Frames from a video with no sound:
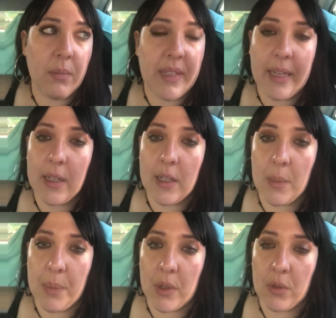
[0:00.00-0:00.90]
dated a
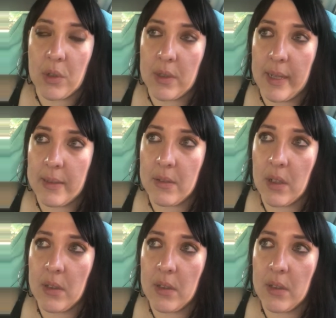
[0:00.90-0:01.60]
person that's